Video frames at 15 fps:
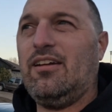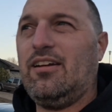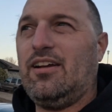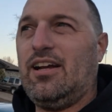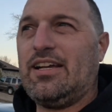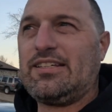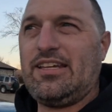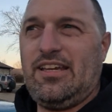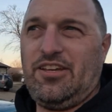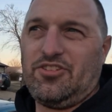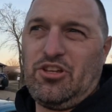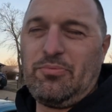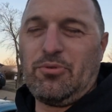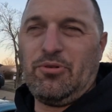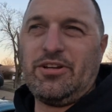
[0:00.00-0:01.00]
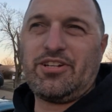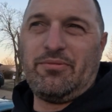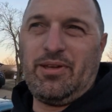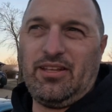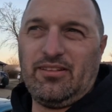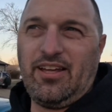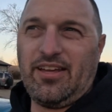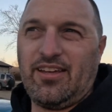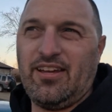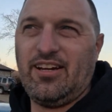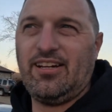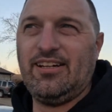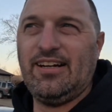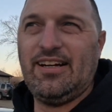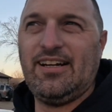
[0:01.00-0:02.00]
I say super rich, I mean like
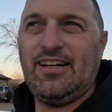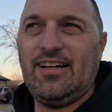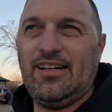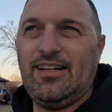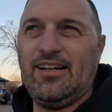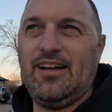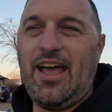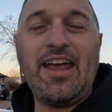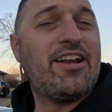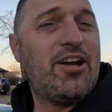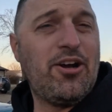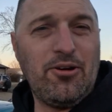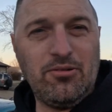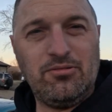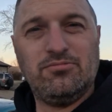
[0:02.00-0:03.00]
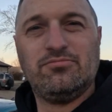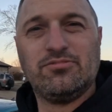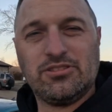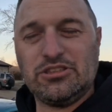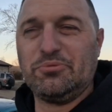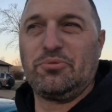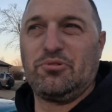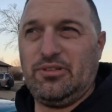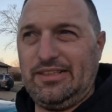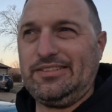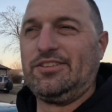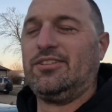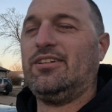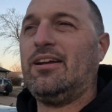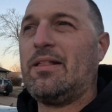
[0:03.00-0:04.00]
8.0 super
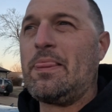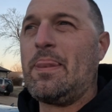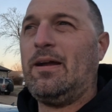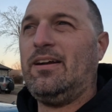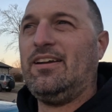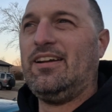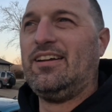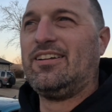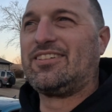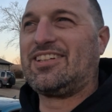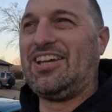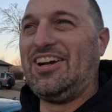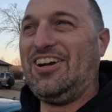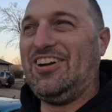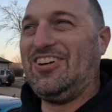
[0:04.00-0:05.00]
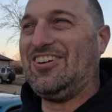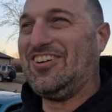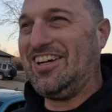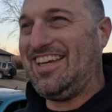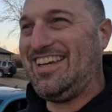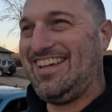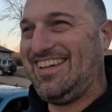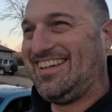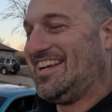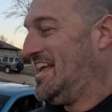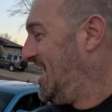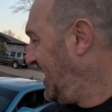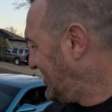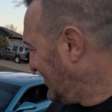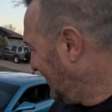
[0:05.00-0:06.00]
rich. So
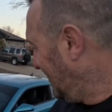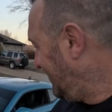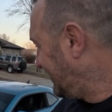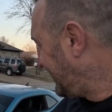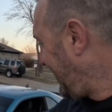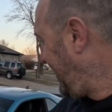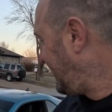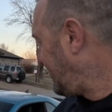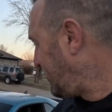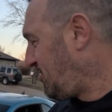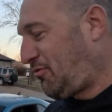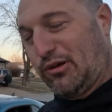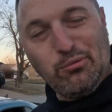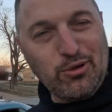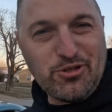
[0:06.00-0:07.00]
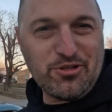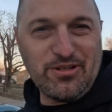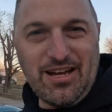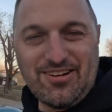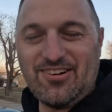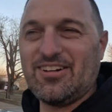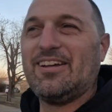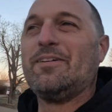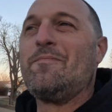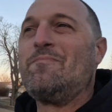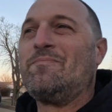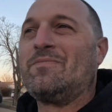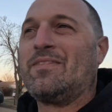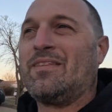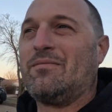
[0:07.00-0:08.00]
I told him, I was like, "Hey, turn the fuel pressure down on it,
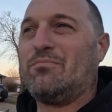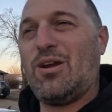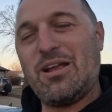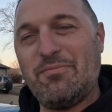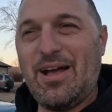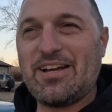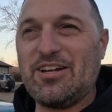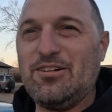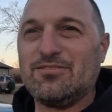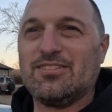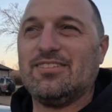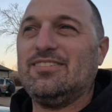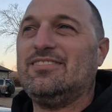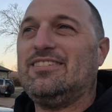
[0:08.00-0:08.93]
bring it back over."